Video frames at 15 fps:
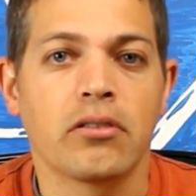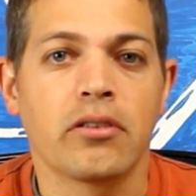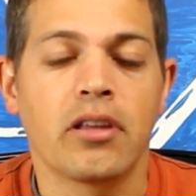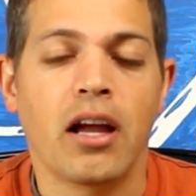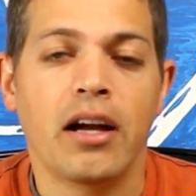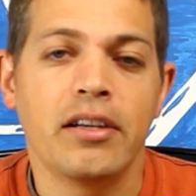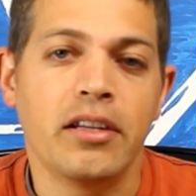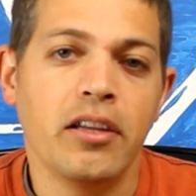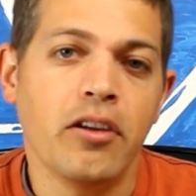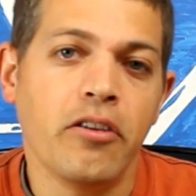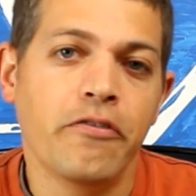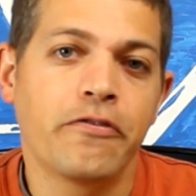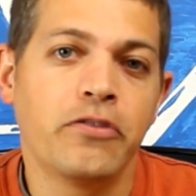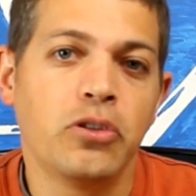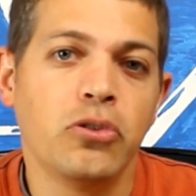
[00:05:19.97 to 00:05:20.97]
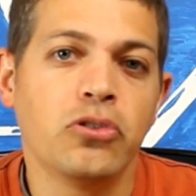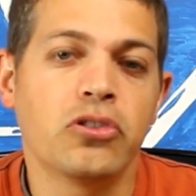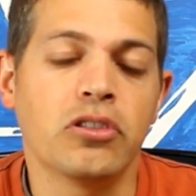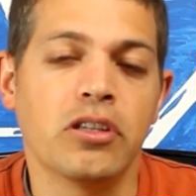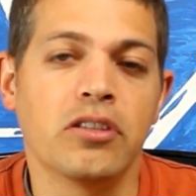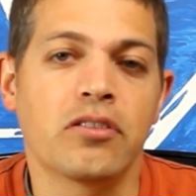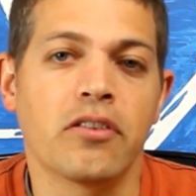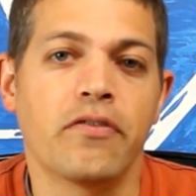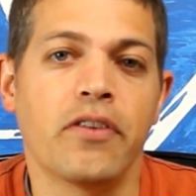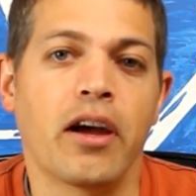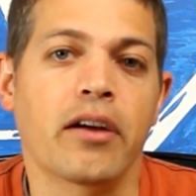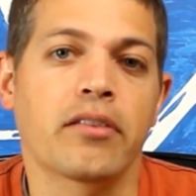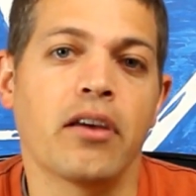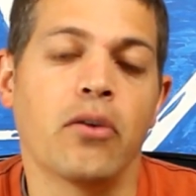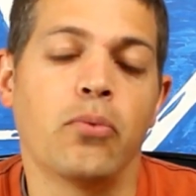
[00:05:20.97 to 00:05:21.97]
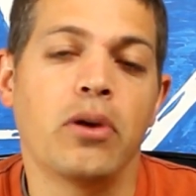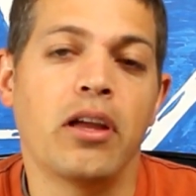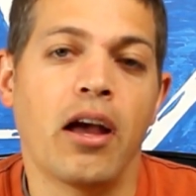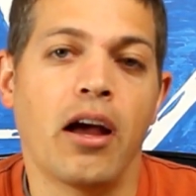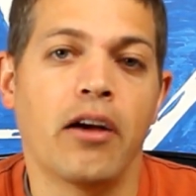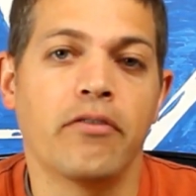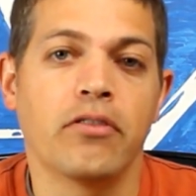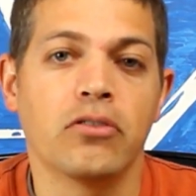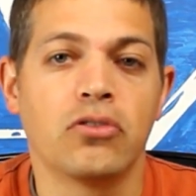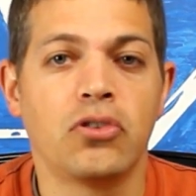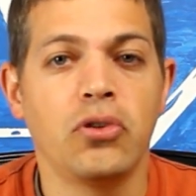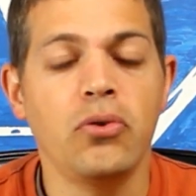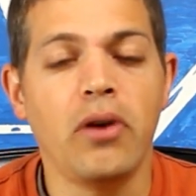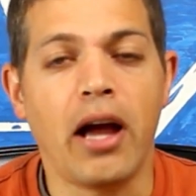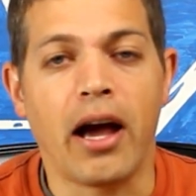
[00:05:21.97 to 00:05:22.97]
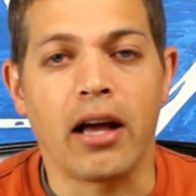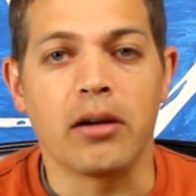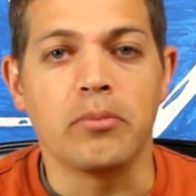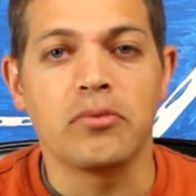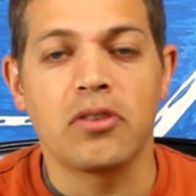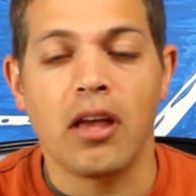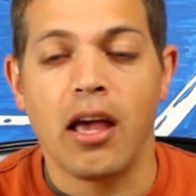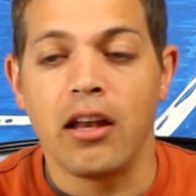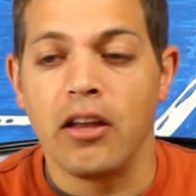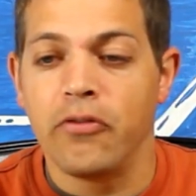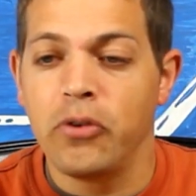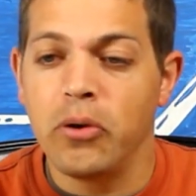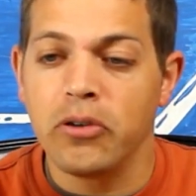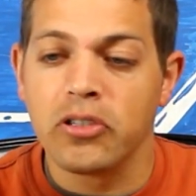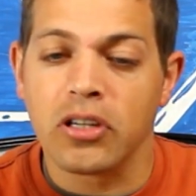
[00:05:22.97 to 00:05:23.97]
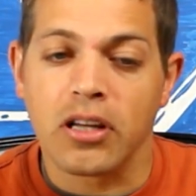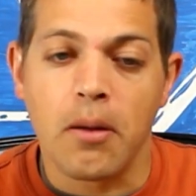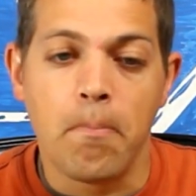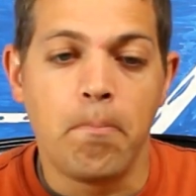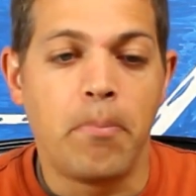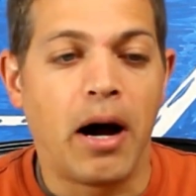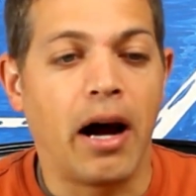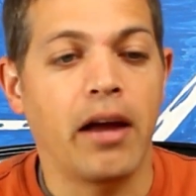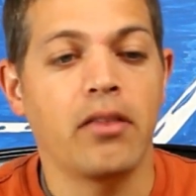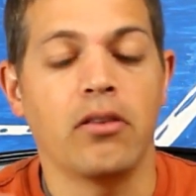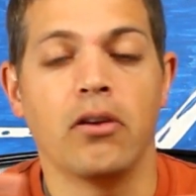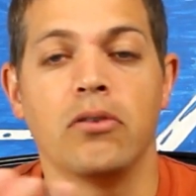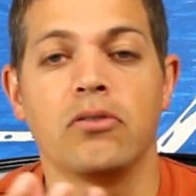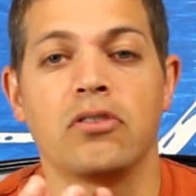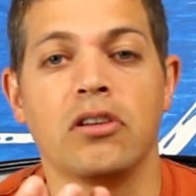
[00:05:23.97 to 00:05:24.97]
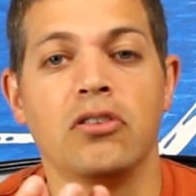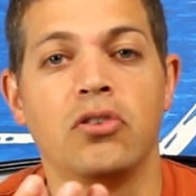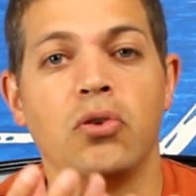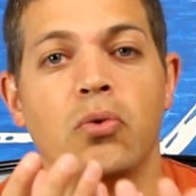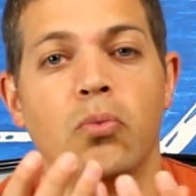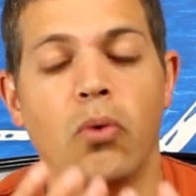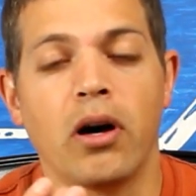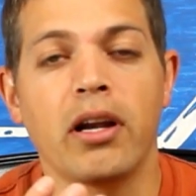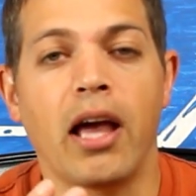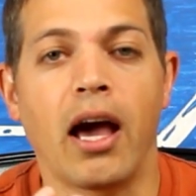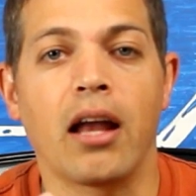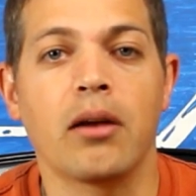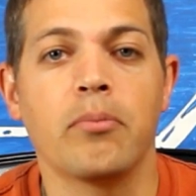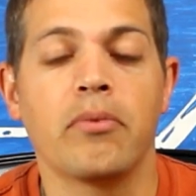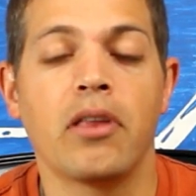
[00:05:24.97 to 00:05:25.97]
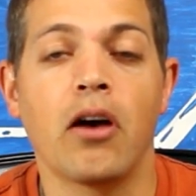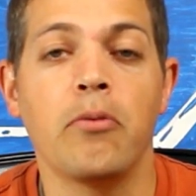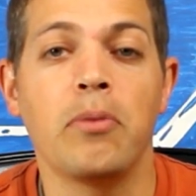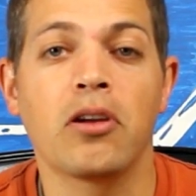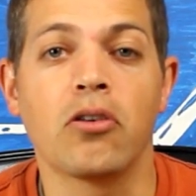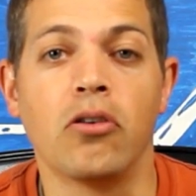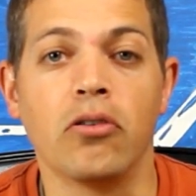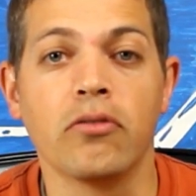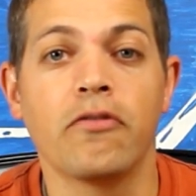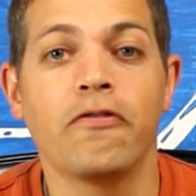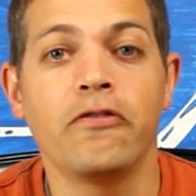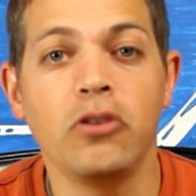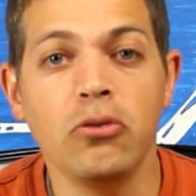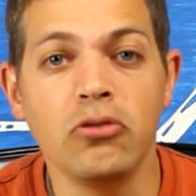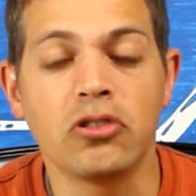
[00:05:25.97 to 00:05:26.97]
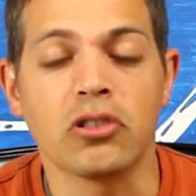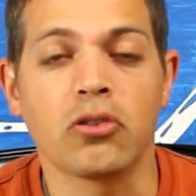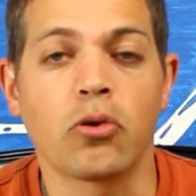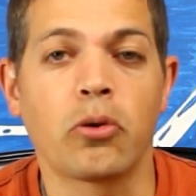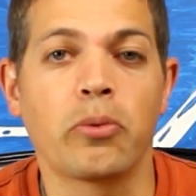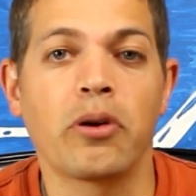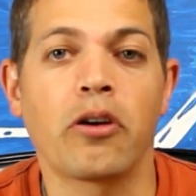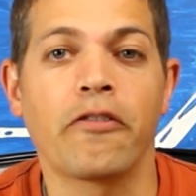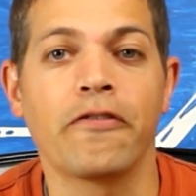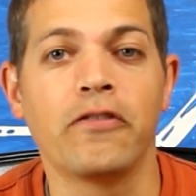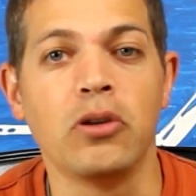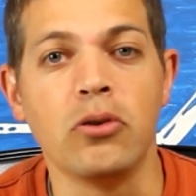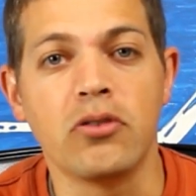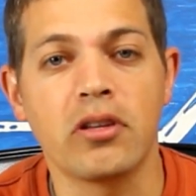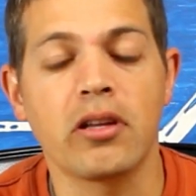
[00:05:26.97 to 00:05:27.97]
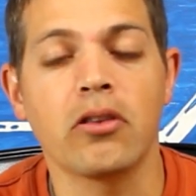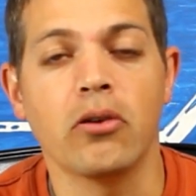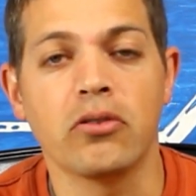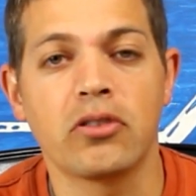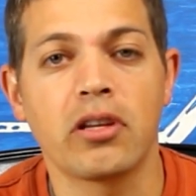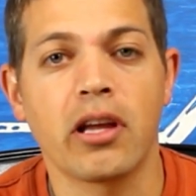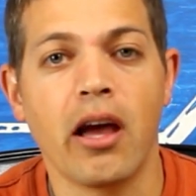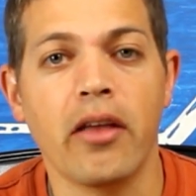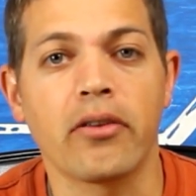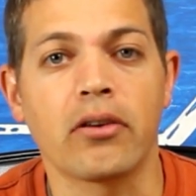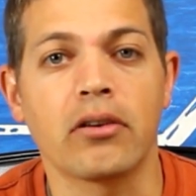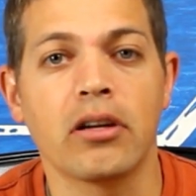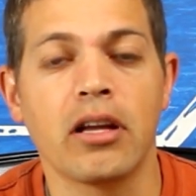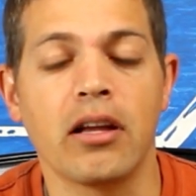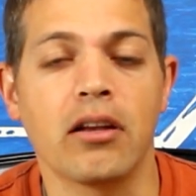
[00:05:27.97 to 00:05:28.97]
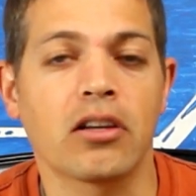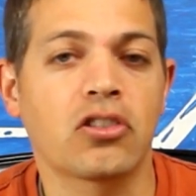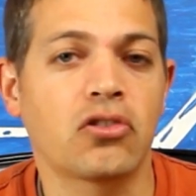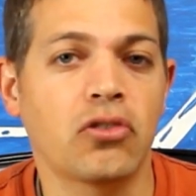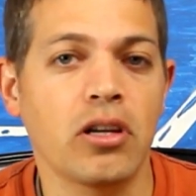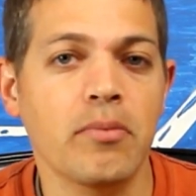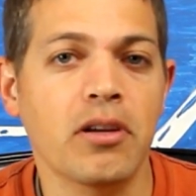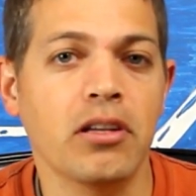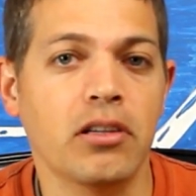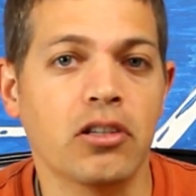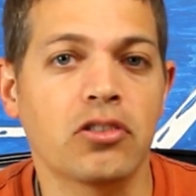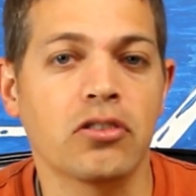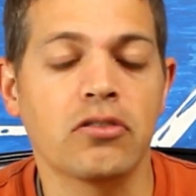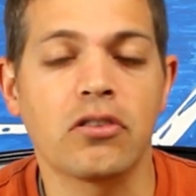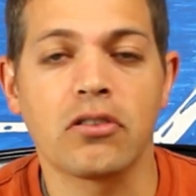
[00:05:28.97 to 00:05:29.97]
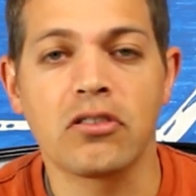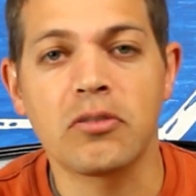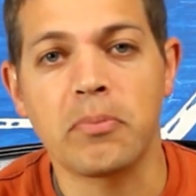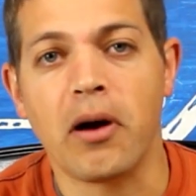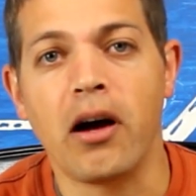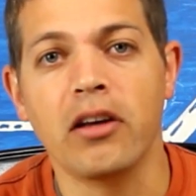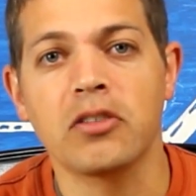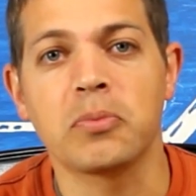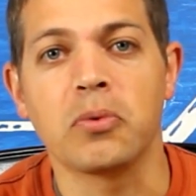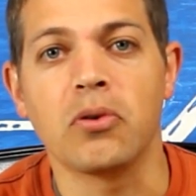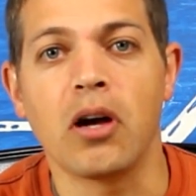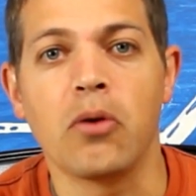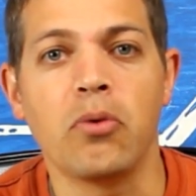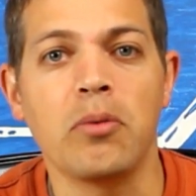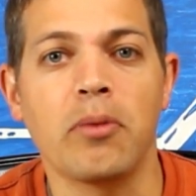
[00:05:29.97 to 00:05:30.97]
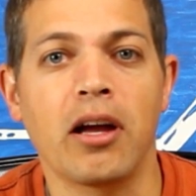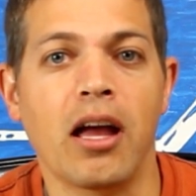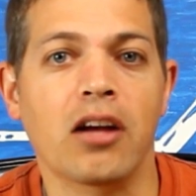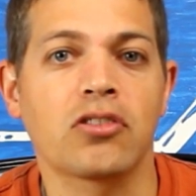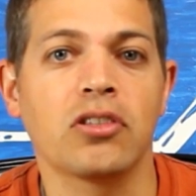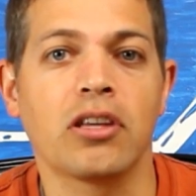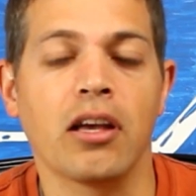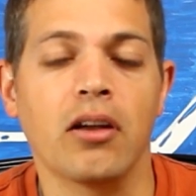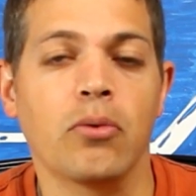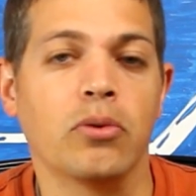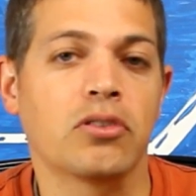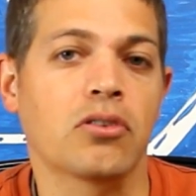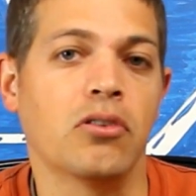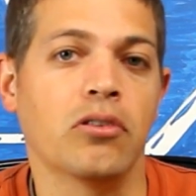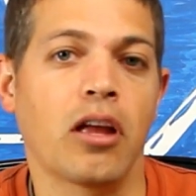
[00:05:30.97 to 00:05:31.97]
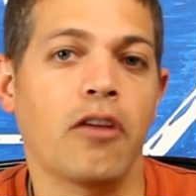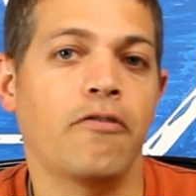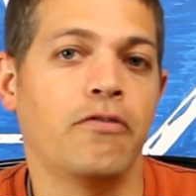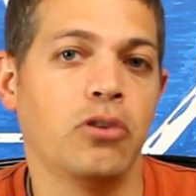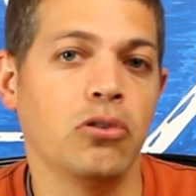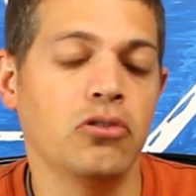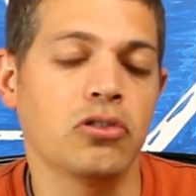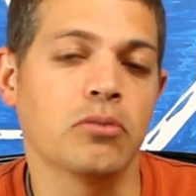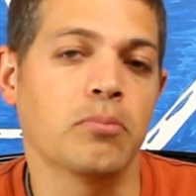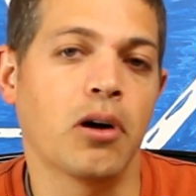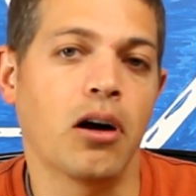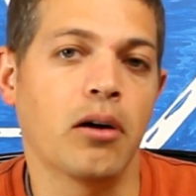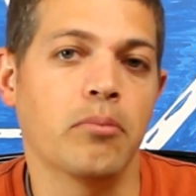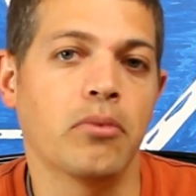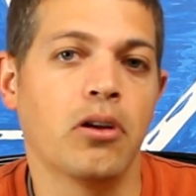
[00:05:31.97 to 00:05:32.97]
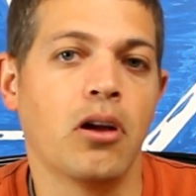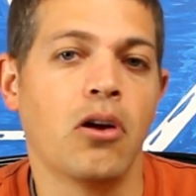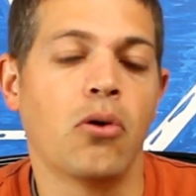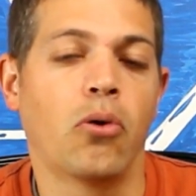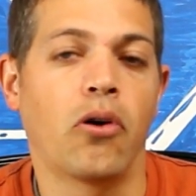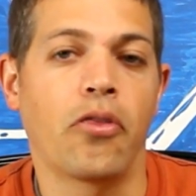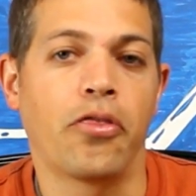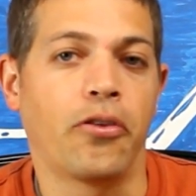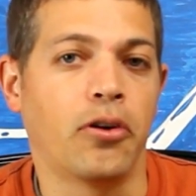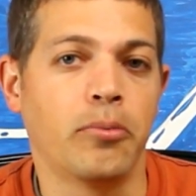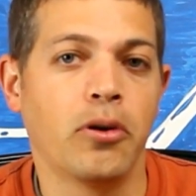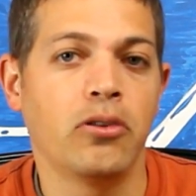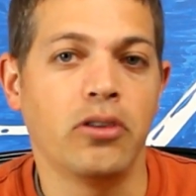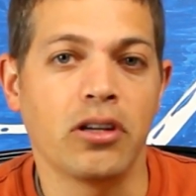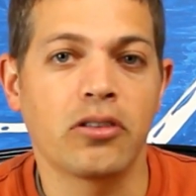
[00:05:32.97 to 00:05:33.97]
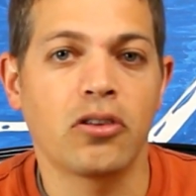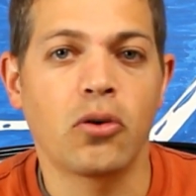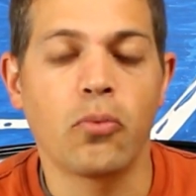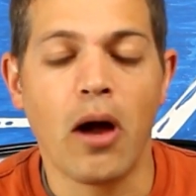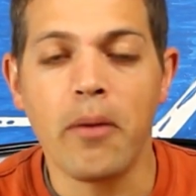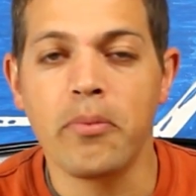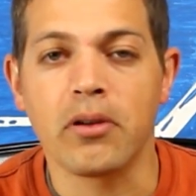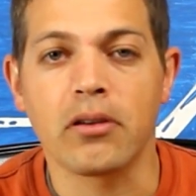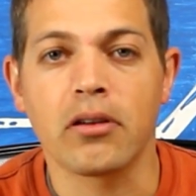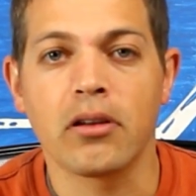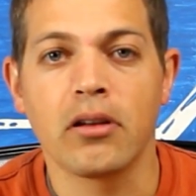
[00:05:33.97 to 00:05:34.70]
The idea of fusion is the fact that we have two atoms, and if we were to combine those into one atom, that would be called fusion, or we are fusing those together. In extreme conditions, this is possible, and we might actually get what's called a fusion bomb, or a thermonuclear weapon.